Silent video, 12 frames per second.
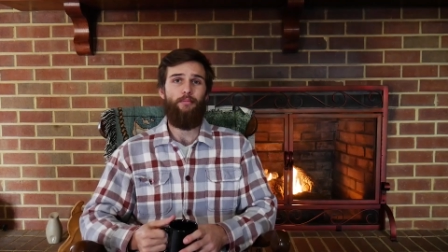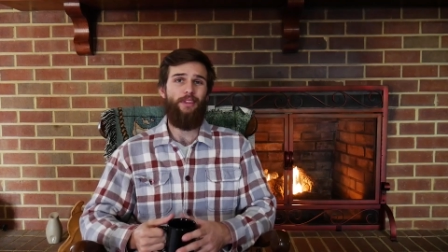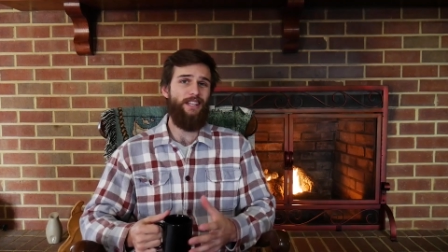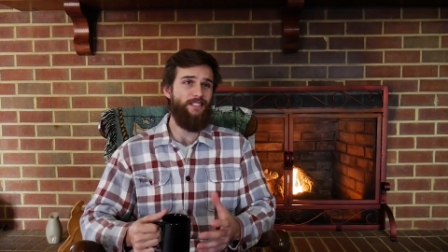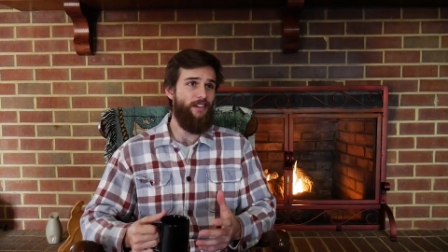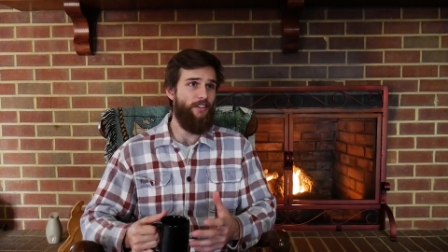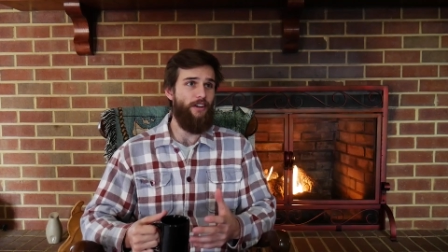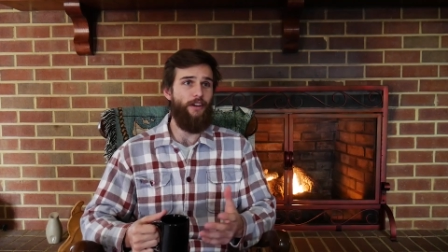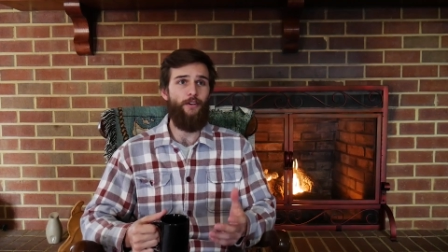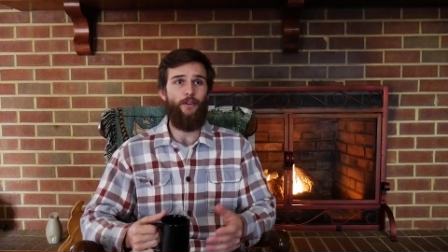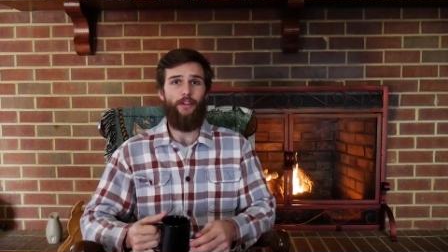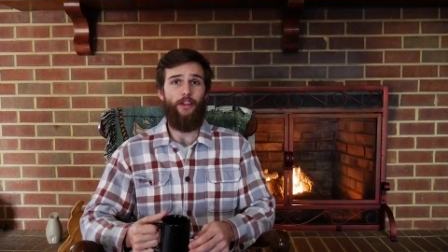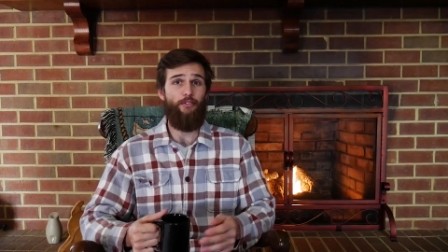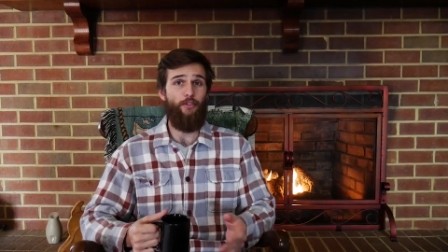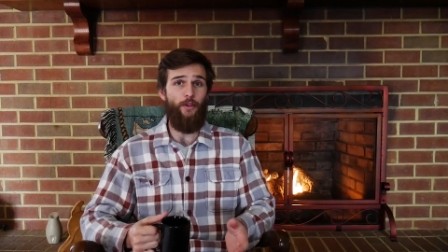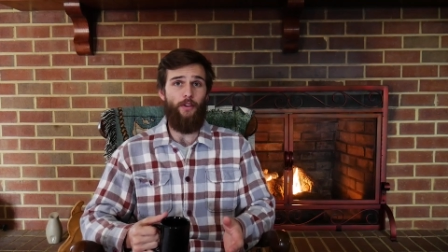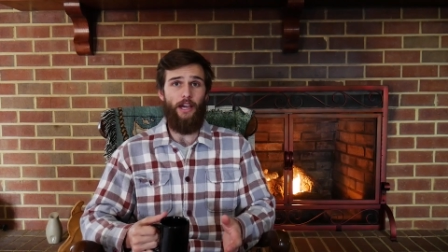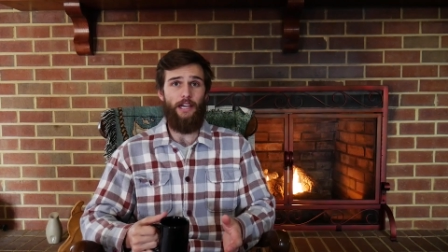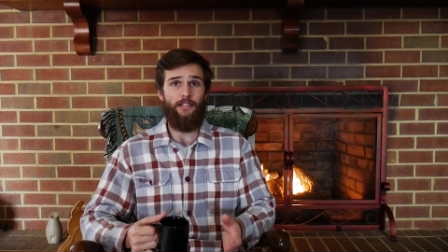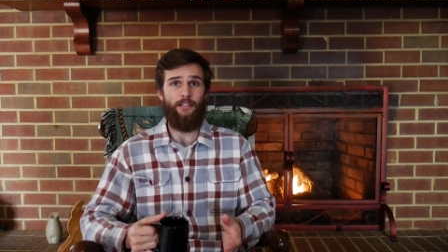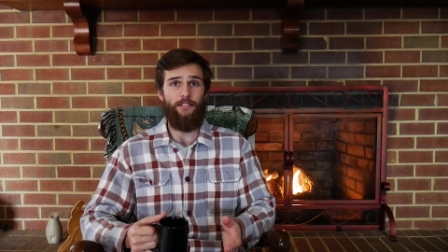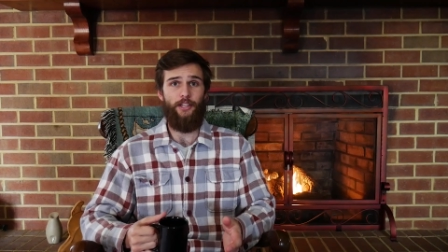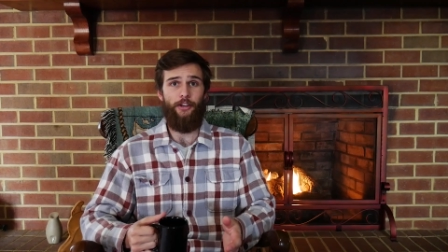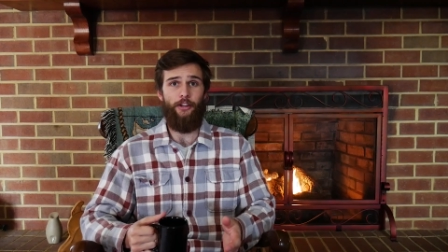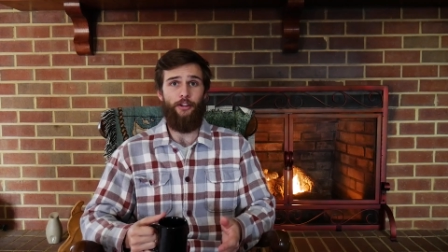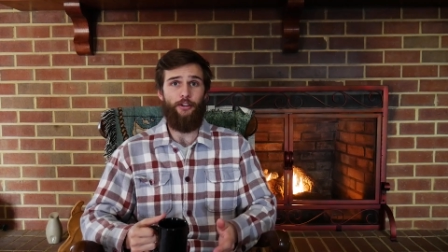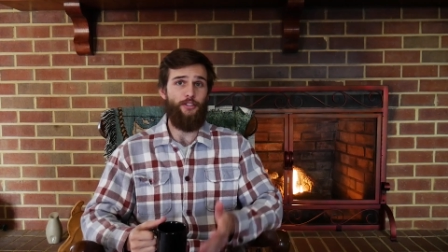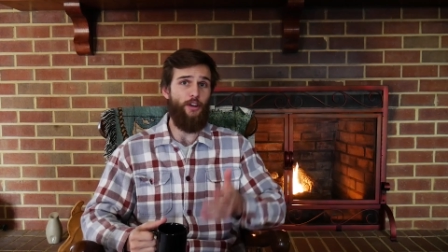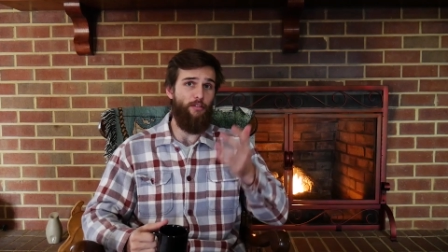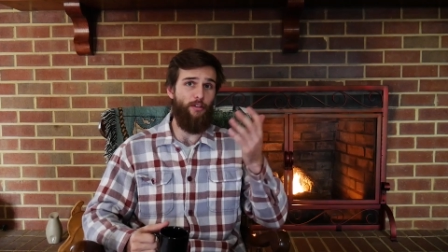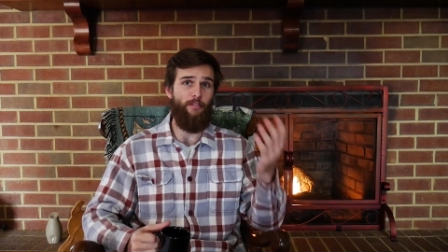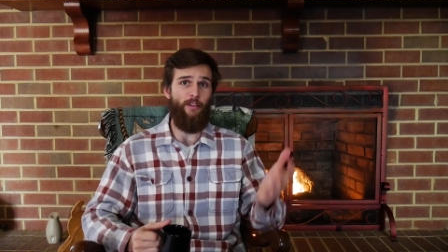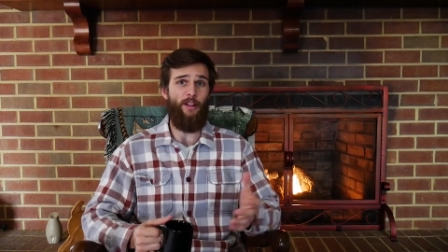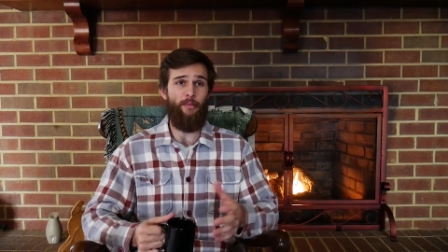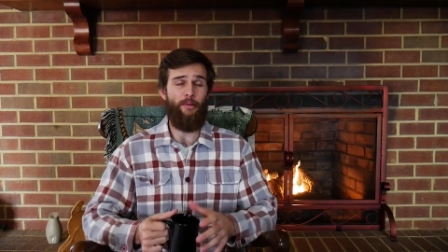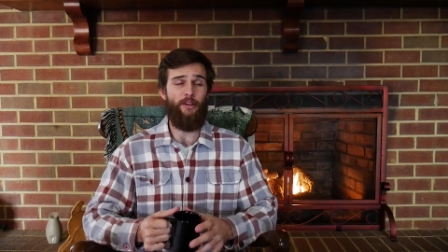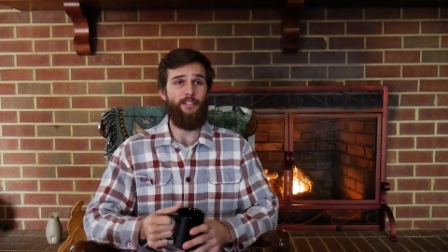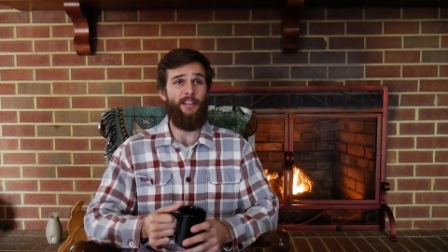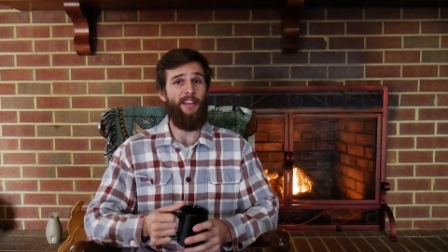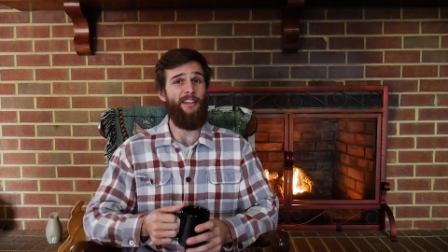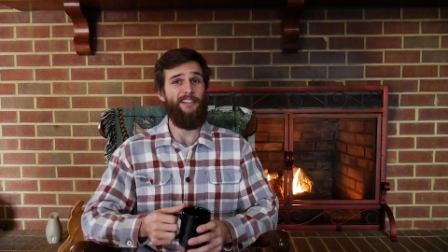But that's neither here nor there for you guys, considering you're software developers, not